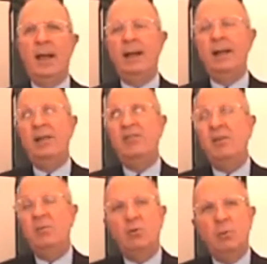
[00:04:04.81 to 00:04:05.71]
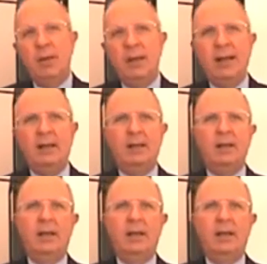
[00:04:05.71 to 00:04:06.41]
and it seemed to be that